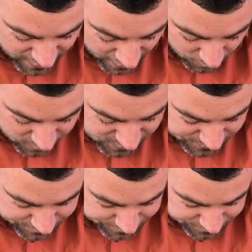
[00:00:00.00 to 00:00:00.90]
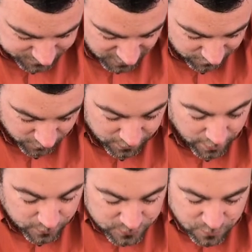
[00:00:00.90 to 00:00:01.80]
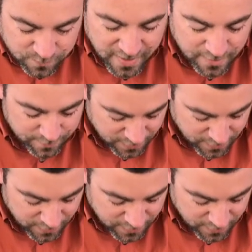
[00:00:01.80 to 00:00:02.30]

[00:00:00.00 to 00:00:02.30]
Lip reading: hours, for those who may be